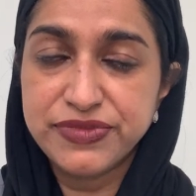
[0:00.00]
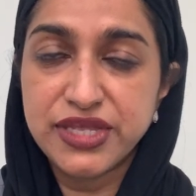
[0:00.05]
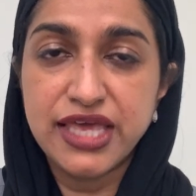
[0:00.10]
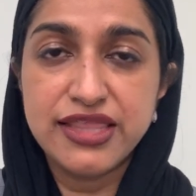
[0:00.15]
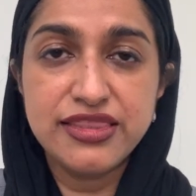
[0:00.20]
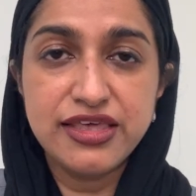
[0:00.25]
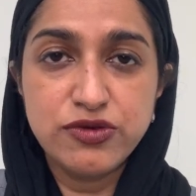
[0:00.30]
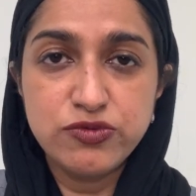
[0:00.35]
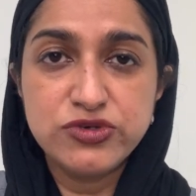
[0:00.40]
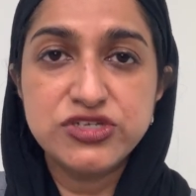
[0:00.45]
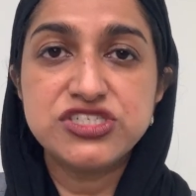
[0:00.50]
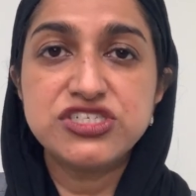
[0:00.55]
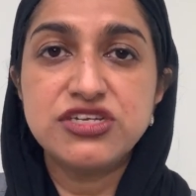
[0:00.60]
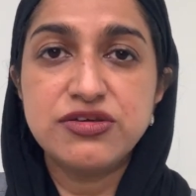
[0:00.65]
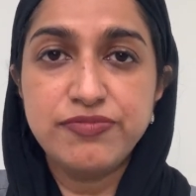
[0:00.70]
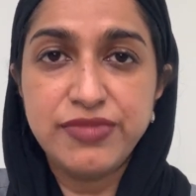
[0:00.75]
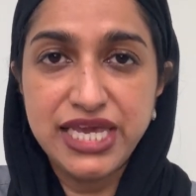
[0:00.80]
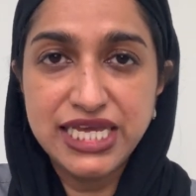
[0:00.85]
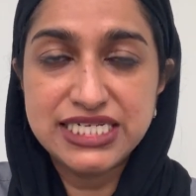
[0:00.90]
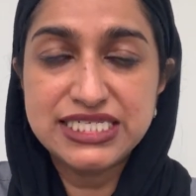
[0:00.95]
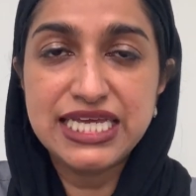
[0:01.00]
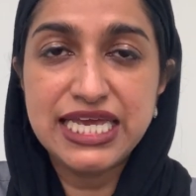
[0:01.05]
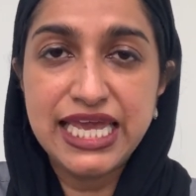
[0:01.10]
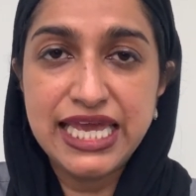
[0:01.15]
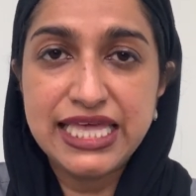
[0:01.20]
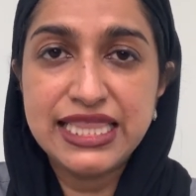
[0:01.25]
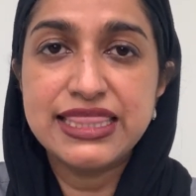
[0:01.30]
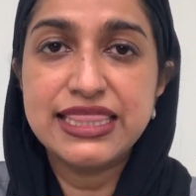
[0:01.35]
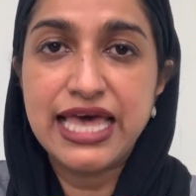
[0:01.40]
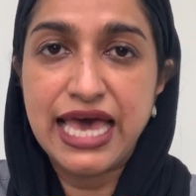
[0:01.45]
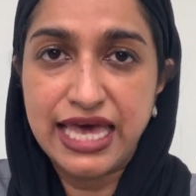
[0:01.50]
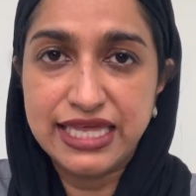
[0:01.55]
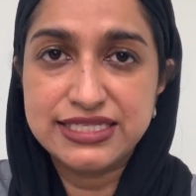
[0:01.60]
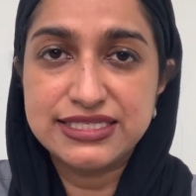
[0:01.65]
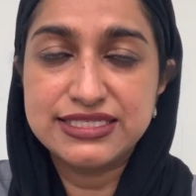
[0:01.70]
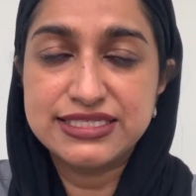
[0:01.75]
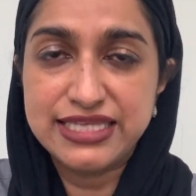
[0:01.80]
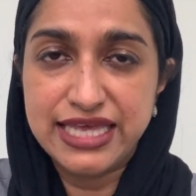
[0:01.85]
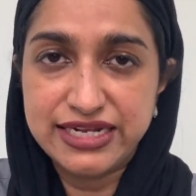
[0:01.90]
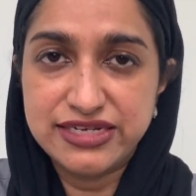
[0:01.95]
and they wish to maintain
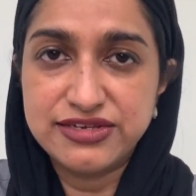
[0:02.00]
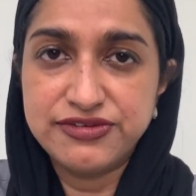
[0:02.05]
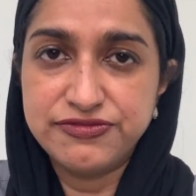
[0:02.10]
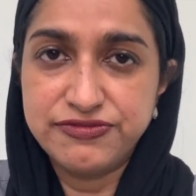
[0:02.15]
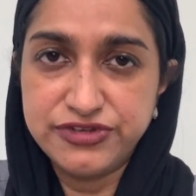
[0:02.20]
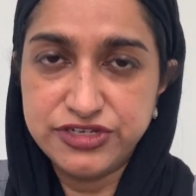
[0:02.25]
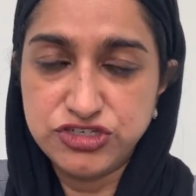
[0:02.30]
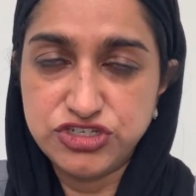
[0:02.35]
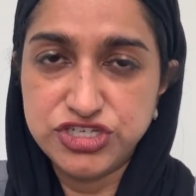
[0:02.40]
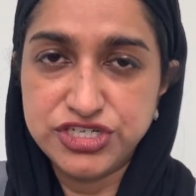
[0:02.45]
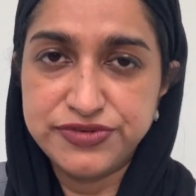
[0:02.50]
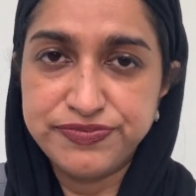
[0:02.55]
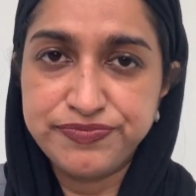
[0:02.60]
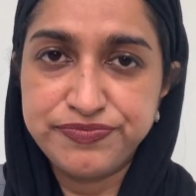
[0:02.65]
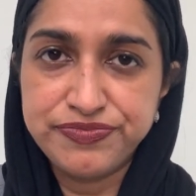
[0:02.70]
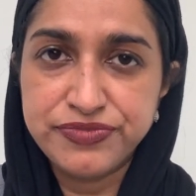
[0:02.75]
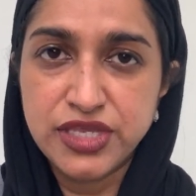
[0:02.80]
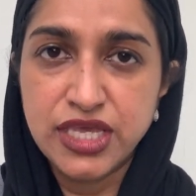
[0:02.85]
that set of vision.